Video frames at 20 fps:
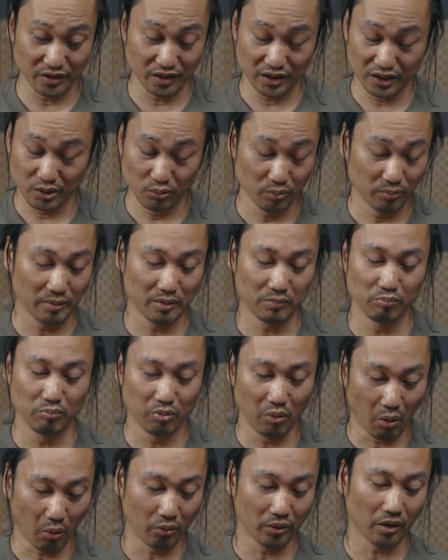you will be
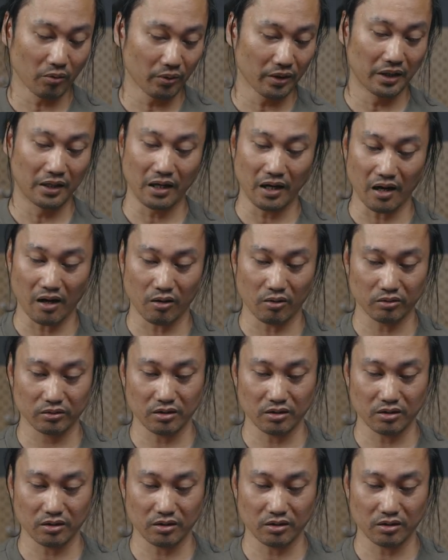blown away how